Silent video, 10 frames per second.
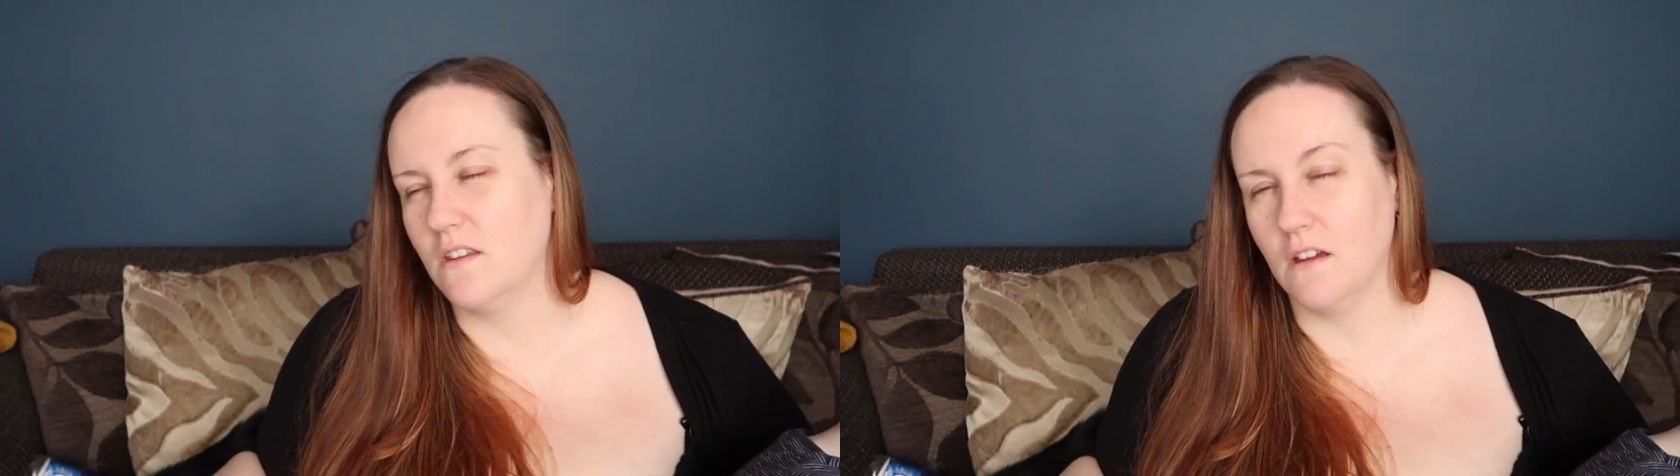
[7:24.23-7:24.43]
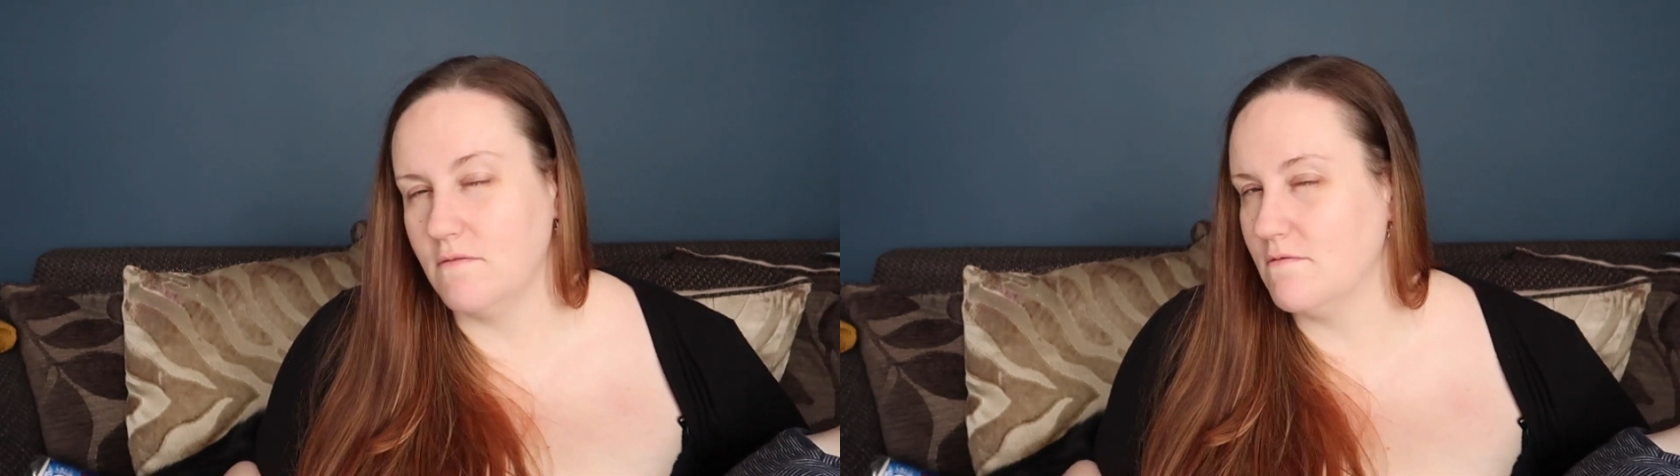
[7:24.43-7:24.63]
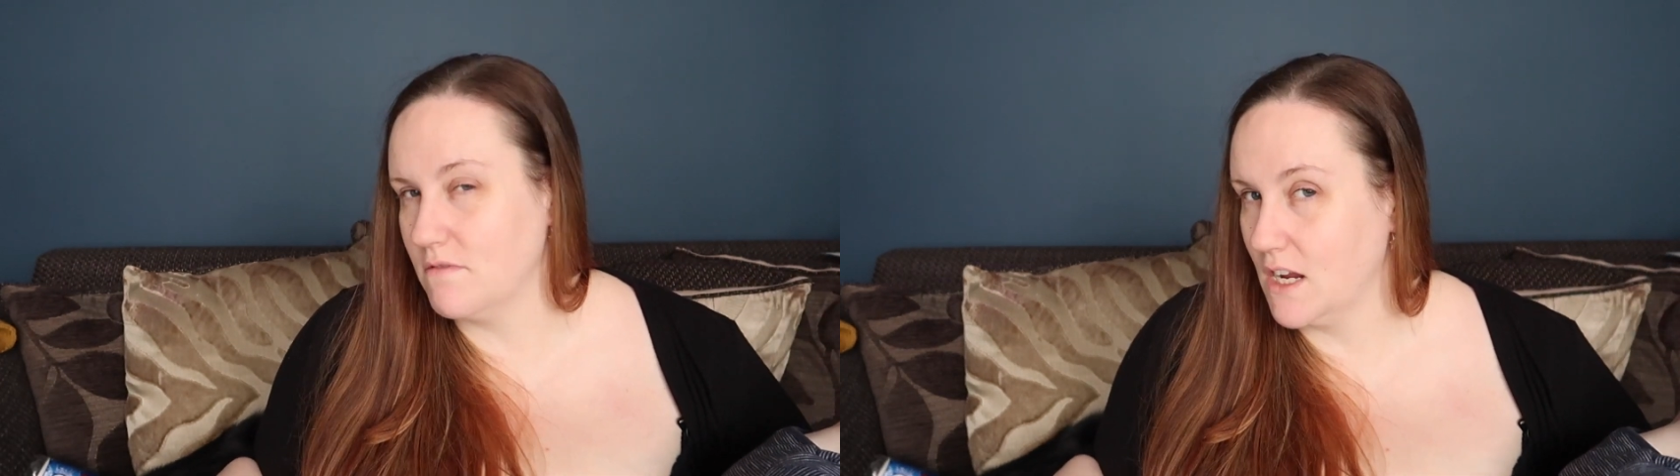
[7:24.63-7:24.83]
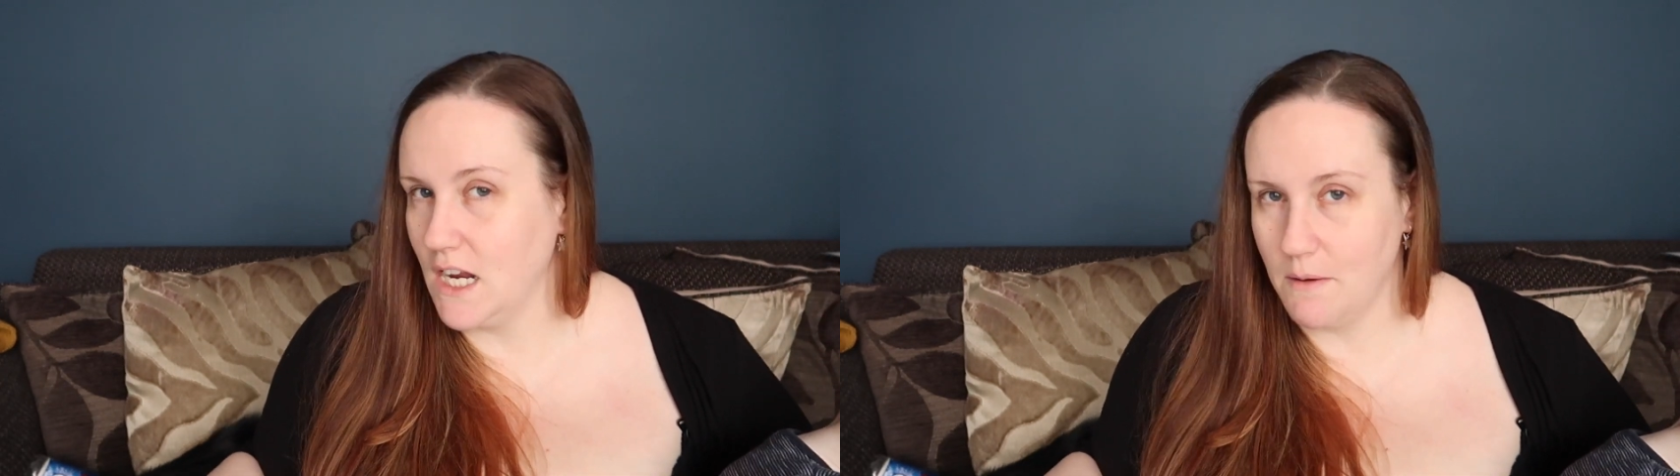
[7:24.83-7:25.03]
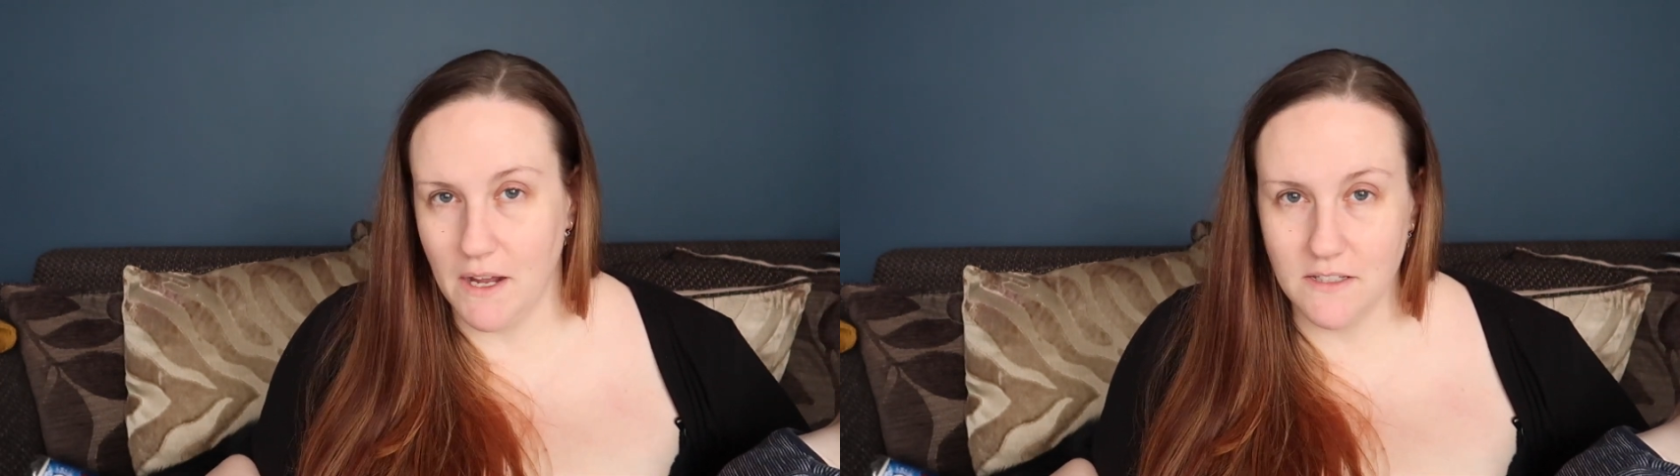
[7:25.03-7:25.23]
that don't
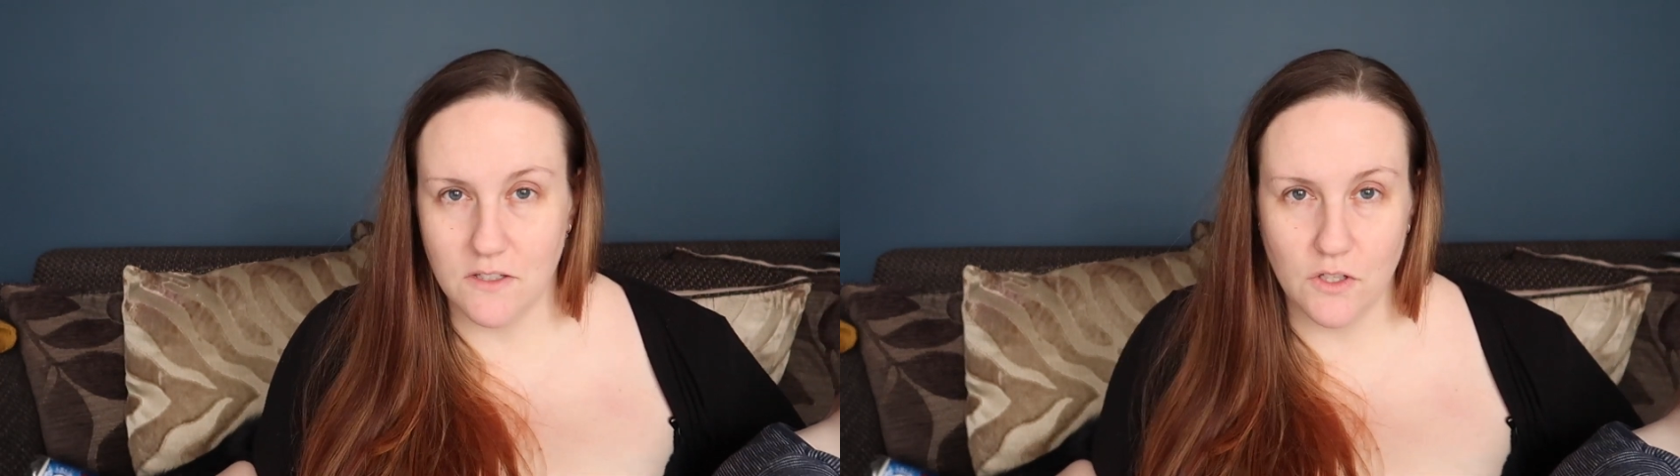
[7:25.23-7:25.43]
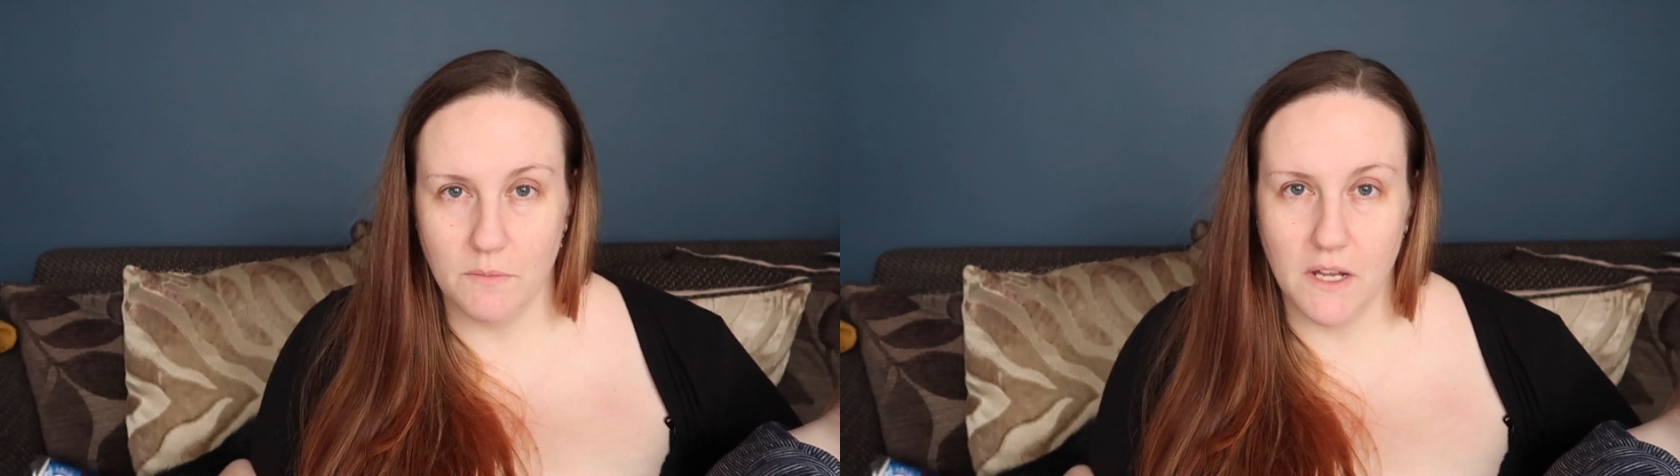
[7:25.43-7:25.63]
really matter too